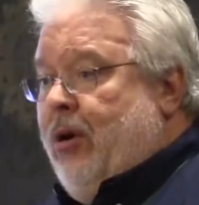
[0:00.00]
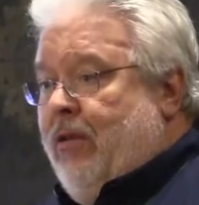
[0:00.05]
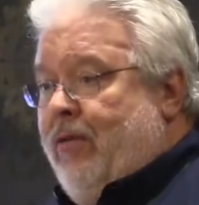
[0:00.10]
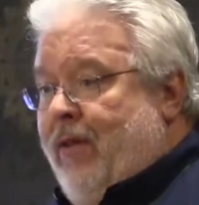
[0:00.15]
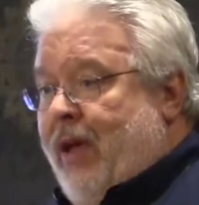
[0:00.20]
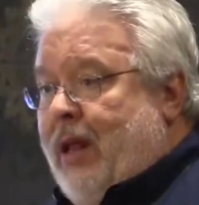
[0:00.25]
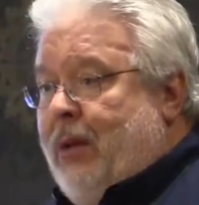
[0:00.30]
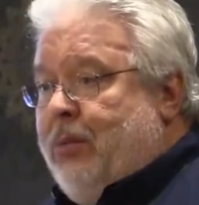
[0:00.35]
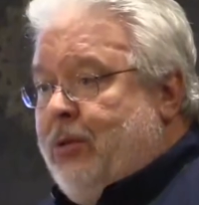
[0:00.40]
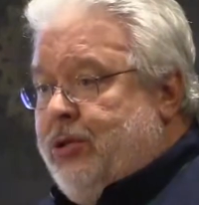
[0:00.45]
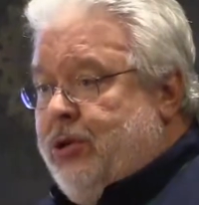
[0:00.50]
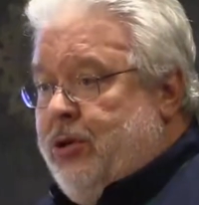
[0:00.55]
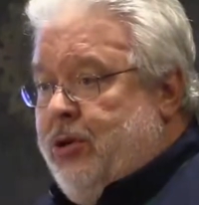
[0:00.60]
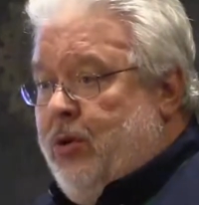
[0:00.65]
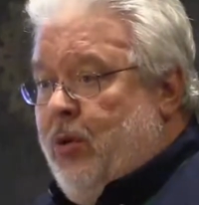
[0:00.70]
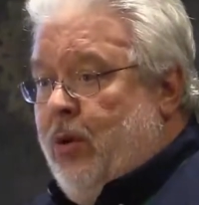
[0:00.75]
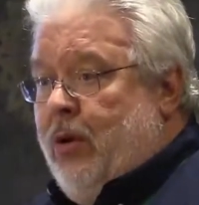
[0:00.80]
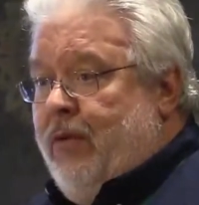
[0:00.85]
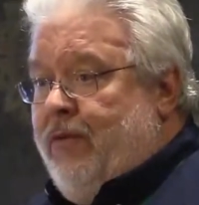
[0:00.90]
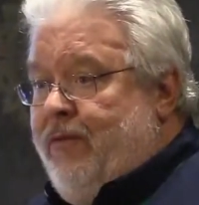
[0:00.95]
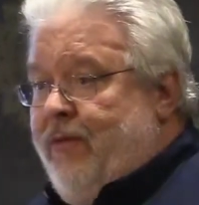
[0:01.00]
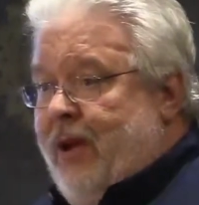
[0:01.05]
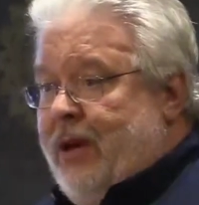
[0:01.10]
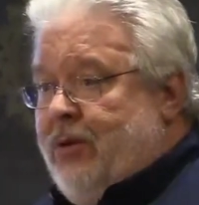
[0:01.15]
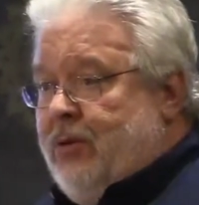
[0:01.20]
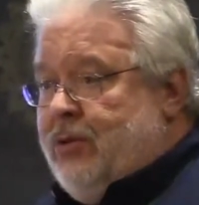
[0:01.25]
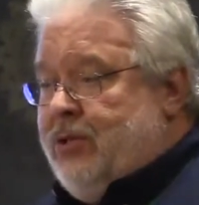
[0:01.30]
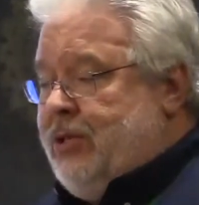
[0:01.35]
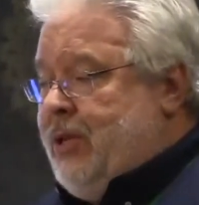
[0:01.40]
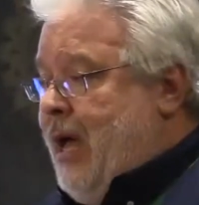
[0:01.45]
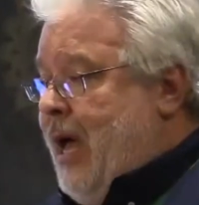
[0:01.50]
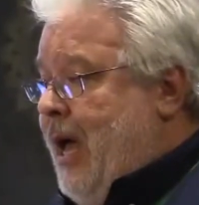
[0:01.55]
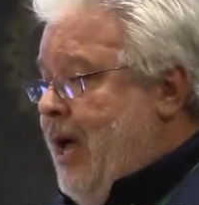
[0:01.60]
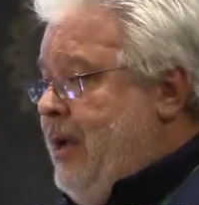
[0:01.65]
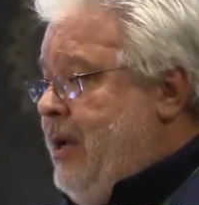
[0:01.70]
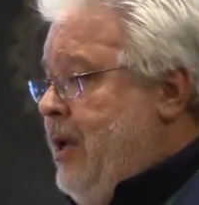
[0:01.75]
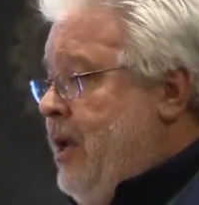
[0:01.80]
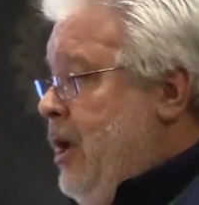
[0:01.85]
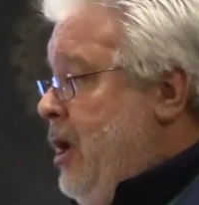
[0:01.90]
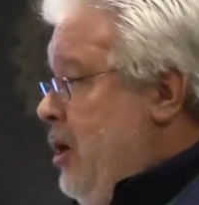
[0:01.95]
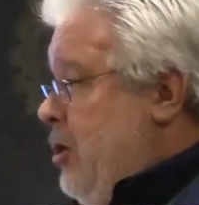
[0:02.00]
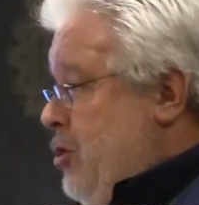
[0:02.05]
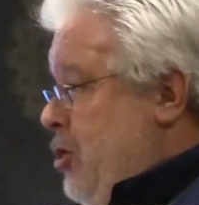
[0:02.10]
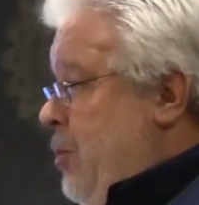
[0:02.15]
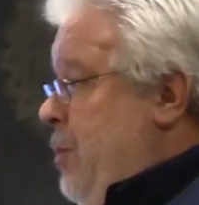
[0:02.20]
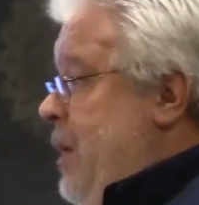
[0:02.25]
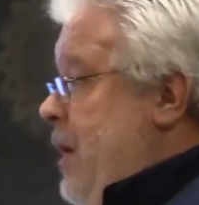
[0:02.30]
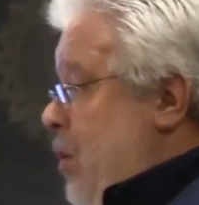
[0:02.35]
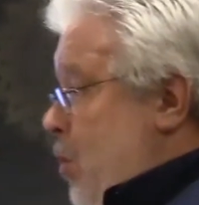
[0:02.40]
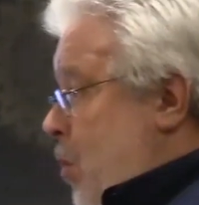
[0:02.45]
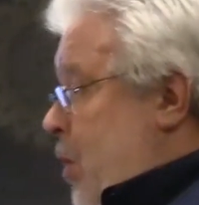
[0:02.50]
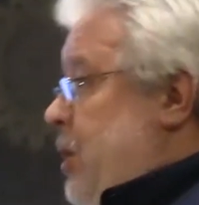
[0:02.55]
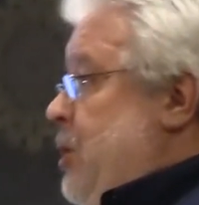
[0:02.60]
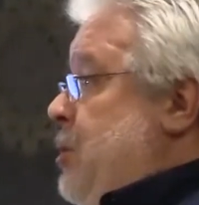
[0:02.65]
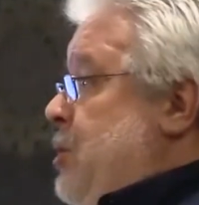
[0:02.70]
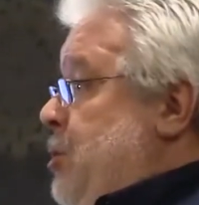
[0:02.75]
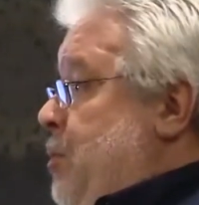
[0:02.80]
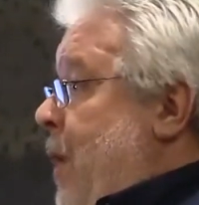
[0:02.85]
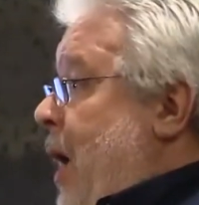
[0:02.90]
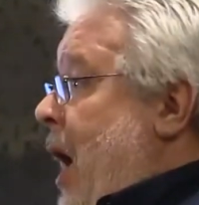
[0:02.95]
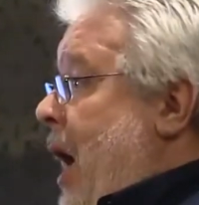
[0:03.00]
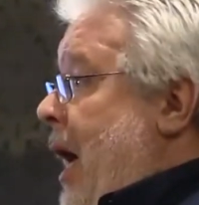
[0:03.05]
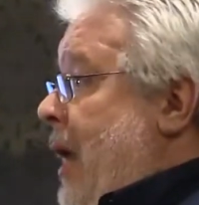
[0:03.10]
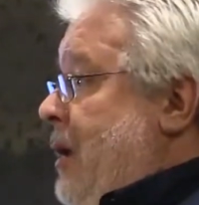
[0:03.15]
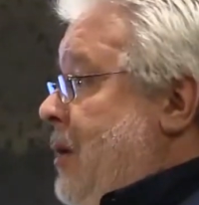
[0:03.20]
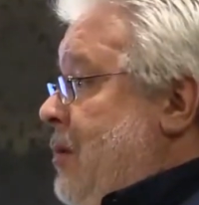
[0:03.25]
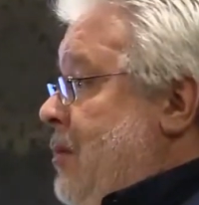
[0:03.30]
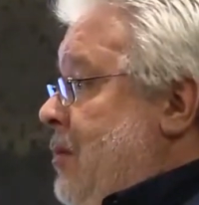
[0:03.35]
are available to you on a federal side should be in one spot.